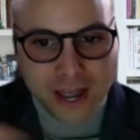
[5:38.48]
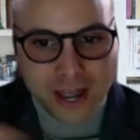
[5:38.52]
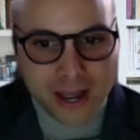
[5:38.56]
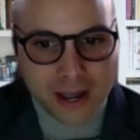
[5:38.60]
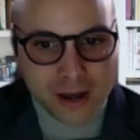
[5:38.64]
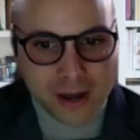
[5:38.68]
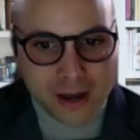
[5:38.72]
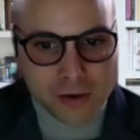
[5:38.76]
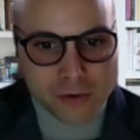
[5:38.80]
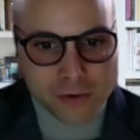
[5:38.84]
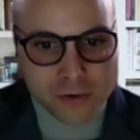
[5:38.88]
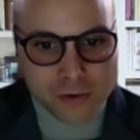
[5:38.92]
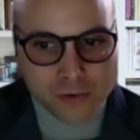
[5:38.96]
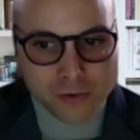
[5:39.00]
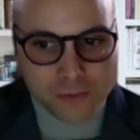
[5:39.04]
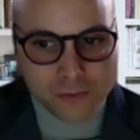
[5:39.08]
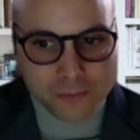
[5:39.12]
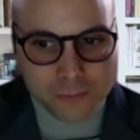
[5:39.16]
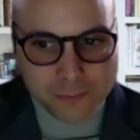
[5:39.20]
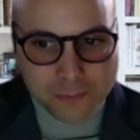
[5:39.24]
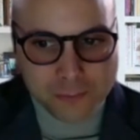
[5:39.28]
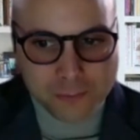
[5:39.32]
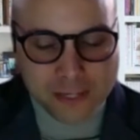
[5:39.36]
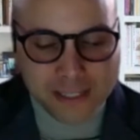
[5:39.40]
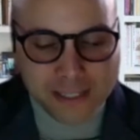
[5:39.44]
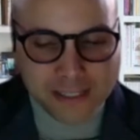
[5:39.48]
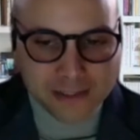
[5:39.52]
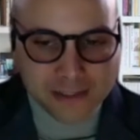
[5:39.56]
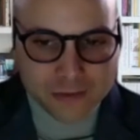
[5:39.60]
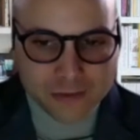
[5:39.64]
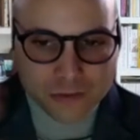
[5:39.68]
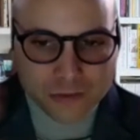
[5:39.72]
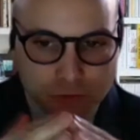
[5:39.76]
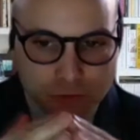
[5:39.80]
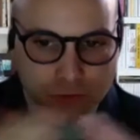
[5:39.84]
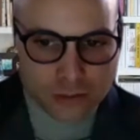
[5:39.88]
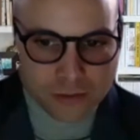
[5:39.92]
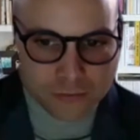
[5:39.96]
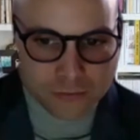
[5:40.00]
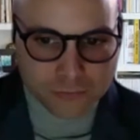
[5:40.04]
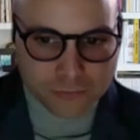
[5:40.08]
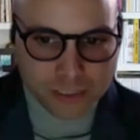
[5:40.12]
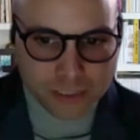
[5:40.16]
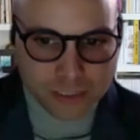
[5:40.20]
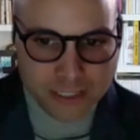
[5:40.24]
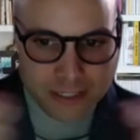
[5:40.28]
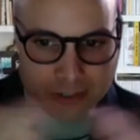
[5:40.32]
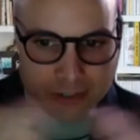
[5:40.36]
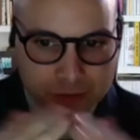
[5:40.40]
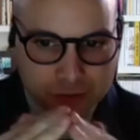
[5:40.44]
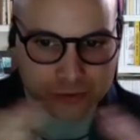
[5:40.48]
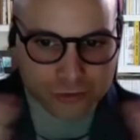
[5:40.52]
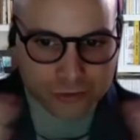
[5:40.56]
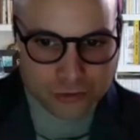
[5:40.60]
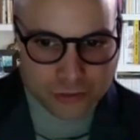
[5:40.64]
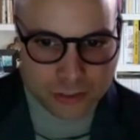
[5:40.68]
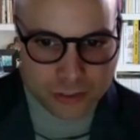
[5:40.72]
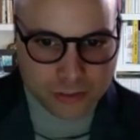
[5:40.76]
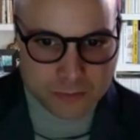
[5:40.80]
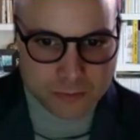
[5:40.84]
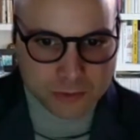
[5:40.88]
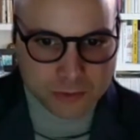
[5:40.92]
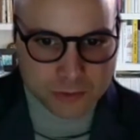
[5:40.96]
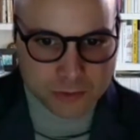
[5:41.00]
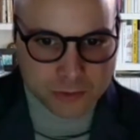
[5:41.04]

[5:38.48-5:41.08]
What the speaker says: how making strong relationships,